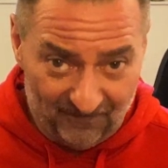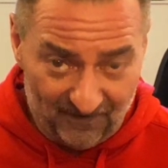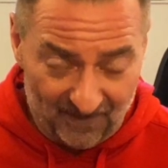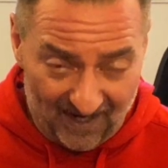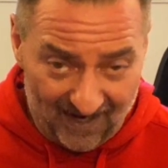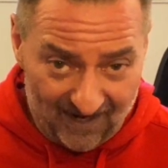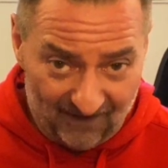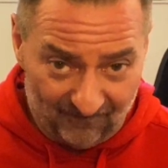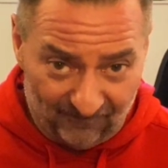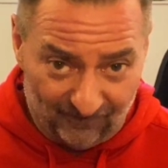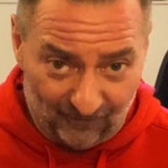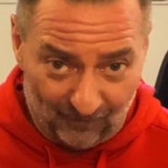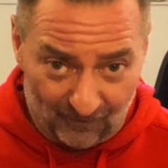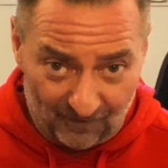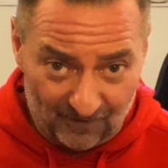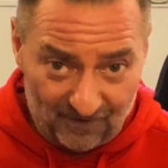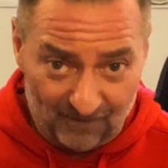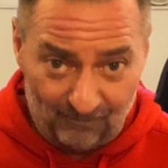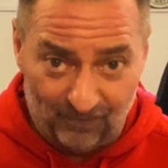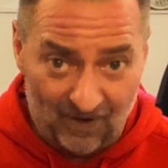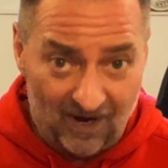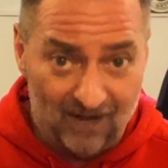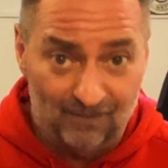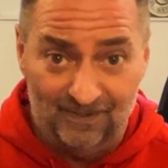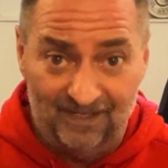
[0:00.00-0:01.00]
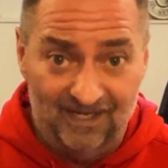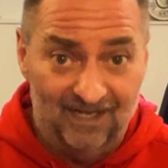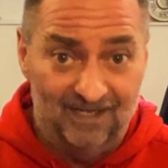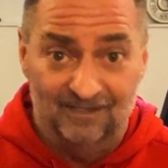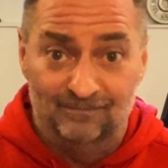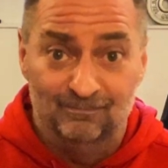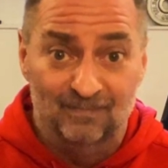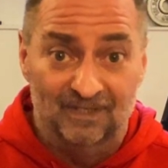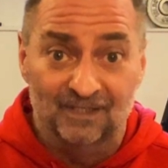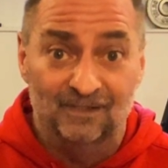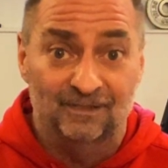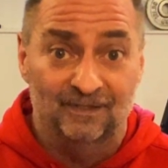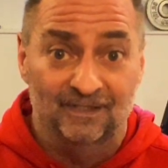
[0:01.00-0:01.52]
of that floor that probably
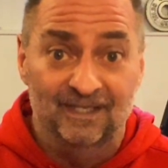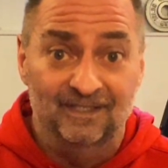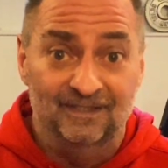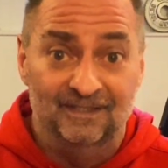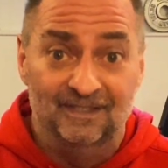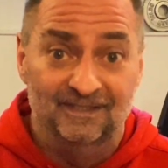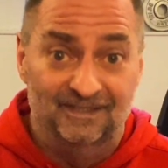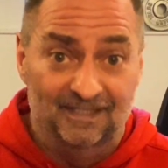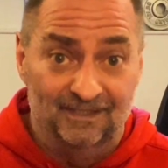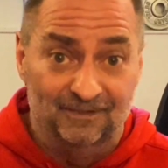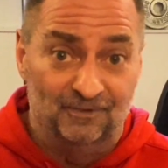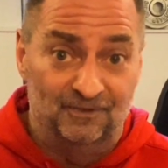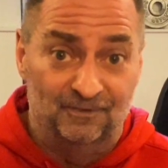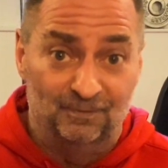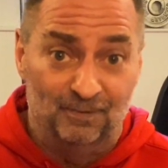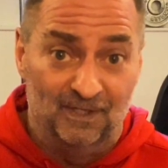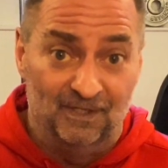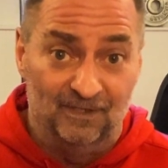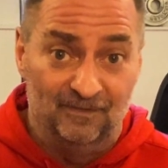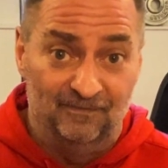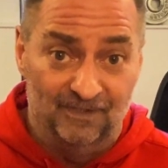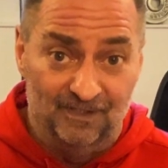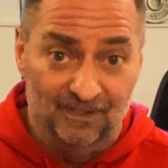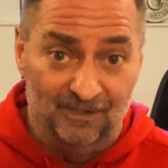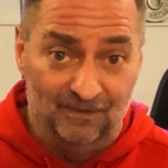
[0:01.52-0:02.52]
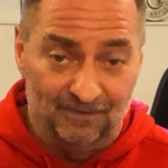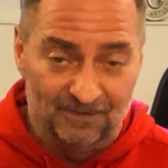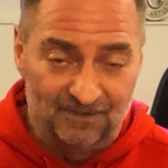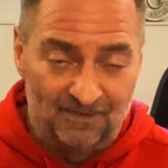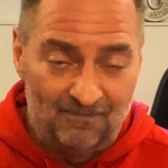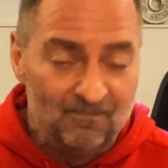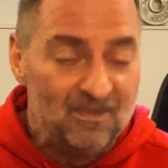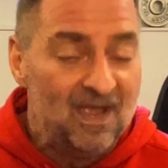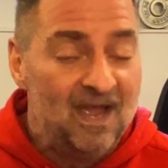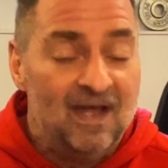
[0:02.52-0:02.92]
hadn't been cleaned in 10 or 12 years.